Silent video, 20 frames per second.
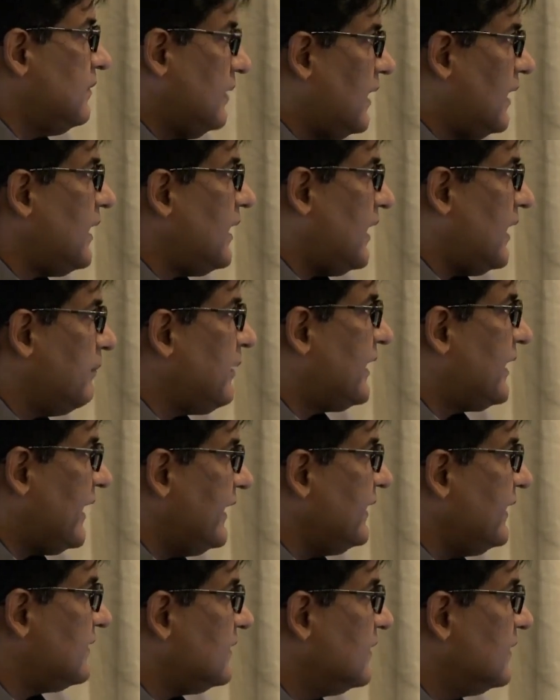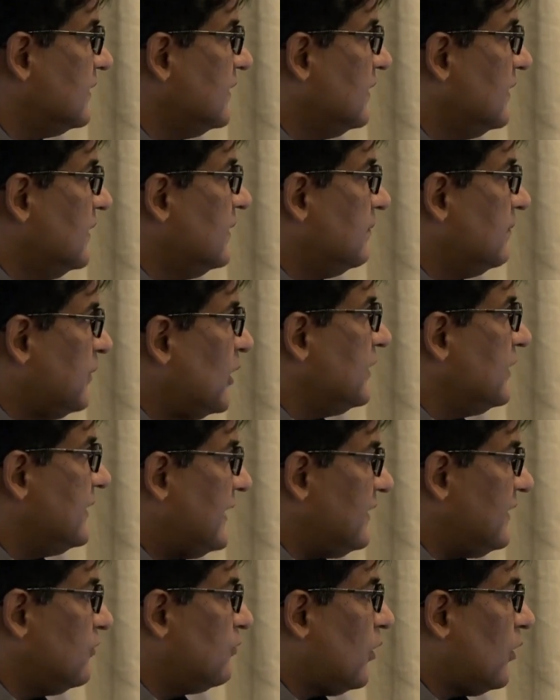Am I right, sir?
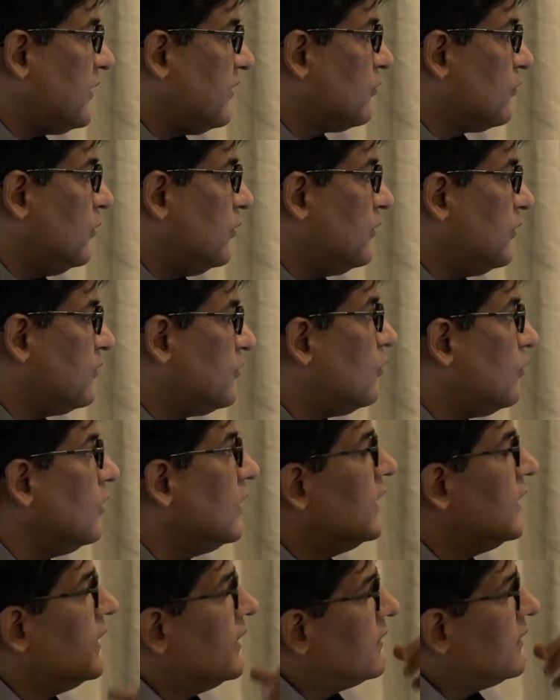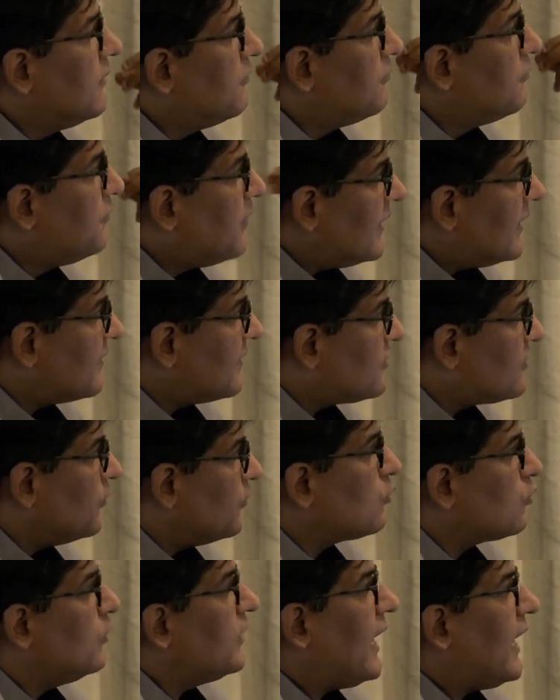That is what is going to. So the worst
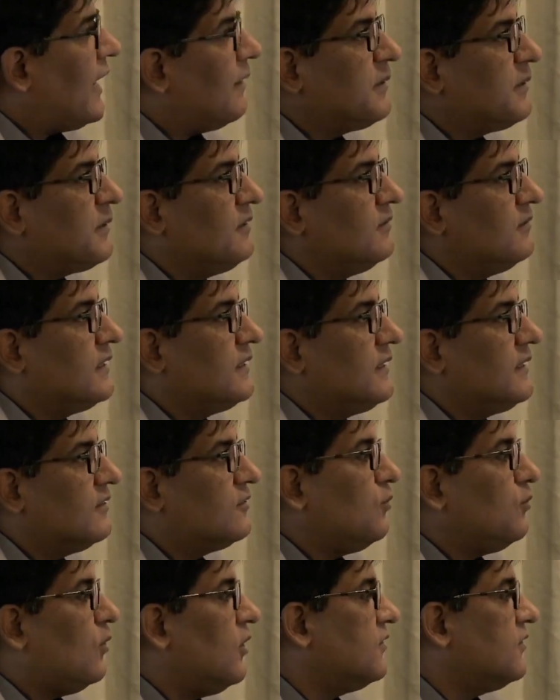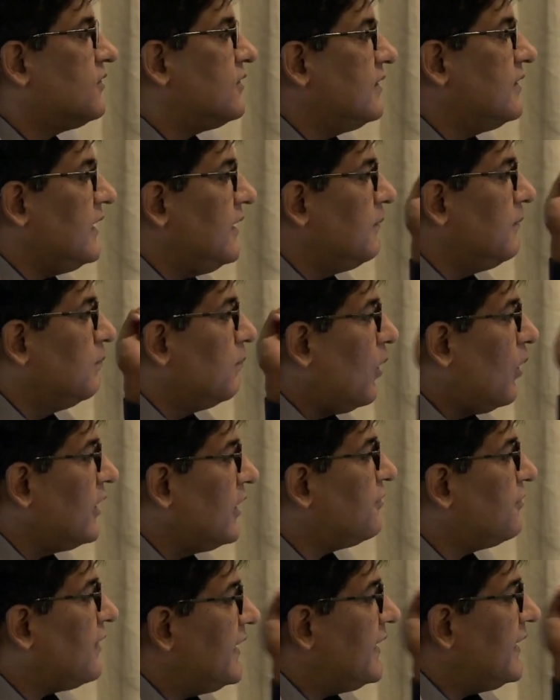which could happen with this was the
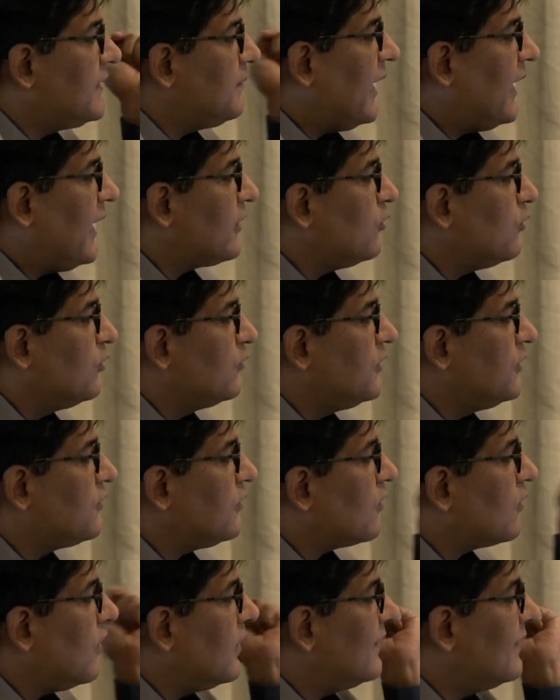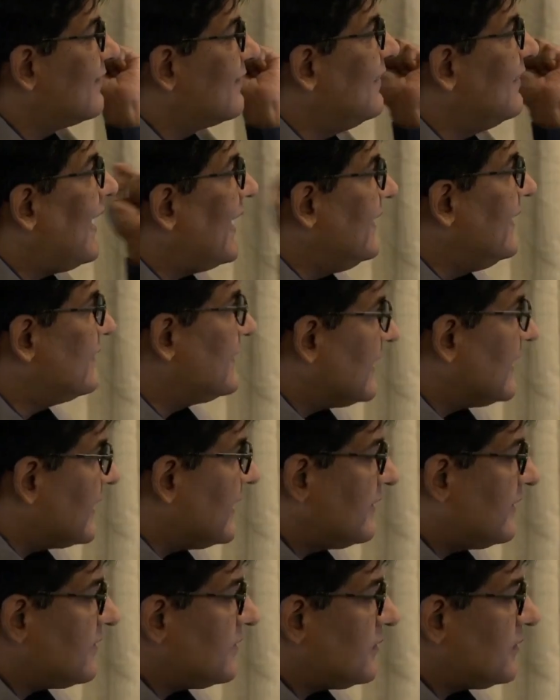modified tobaccos, which are called as light
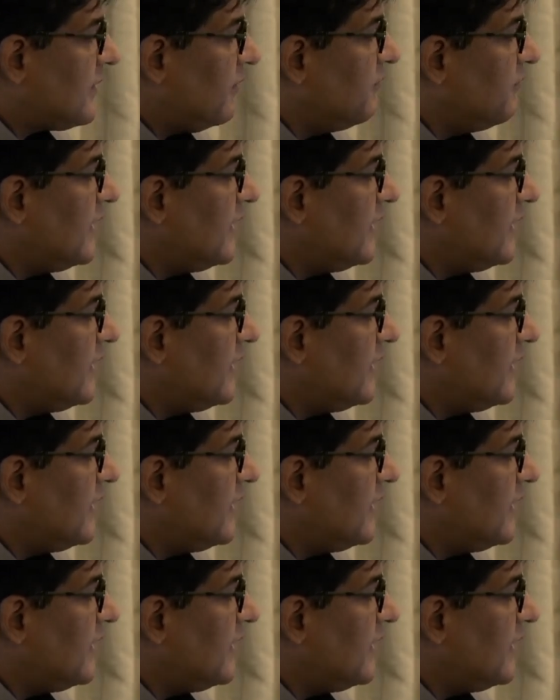cigarettes, somewhere